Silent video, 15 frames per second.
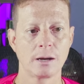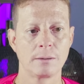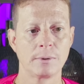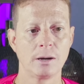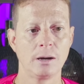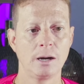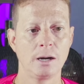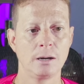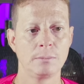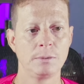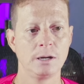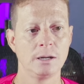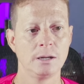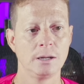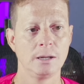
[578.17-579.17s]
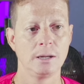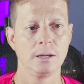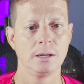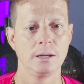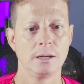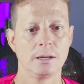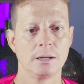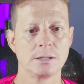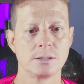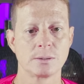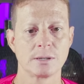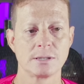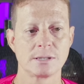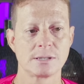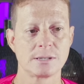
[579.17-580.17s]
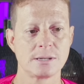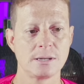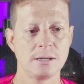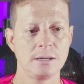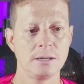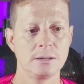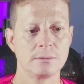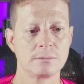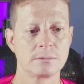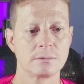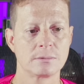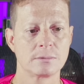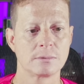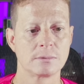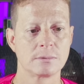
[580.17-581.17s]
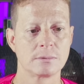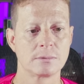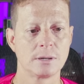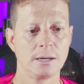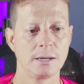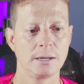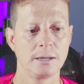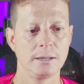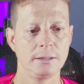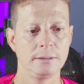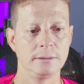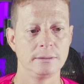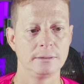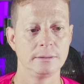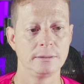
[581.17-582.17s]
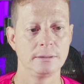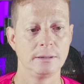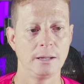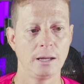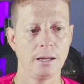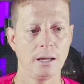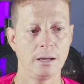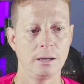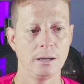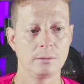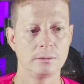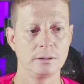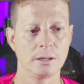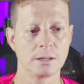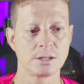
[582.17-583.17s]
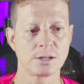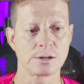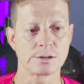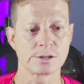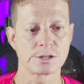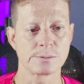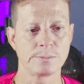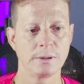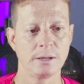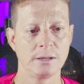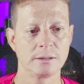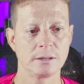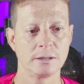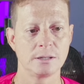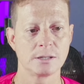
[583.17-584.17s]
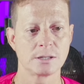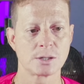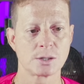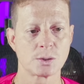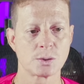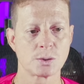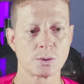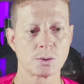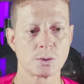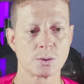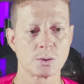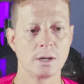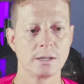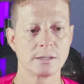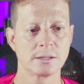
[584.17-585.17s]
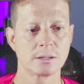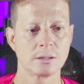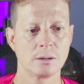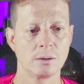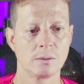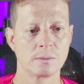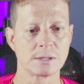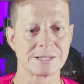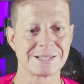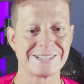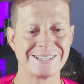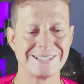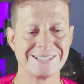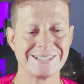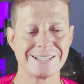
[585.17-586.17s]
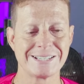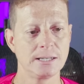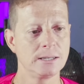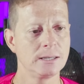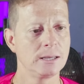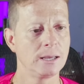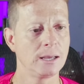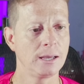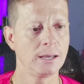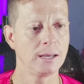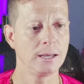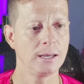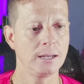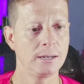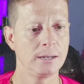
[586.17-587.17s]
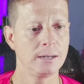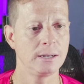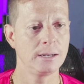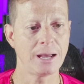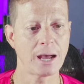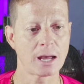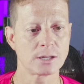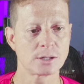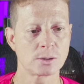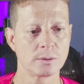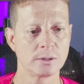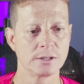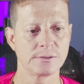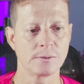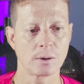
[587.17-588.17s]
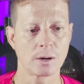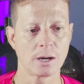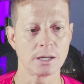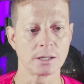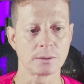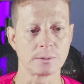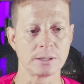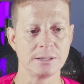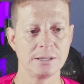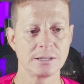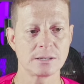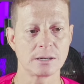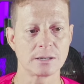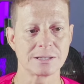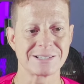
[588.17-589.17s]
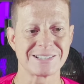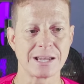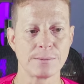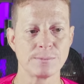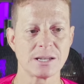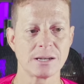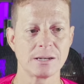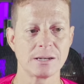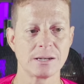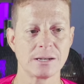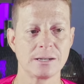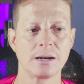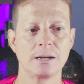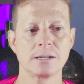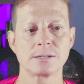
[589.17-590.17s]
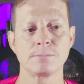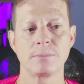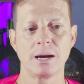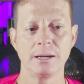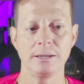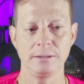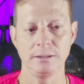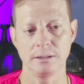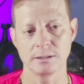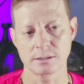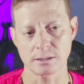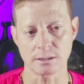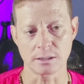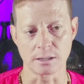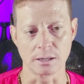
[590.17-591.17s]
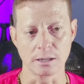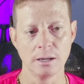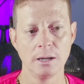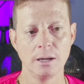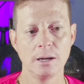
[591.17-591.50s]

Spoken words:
camera hub. As you can see right now, the shutter speed is 1/60 and my ISO is 400. These are the same settings as my DSLR,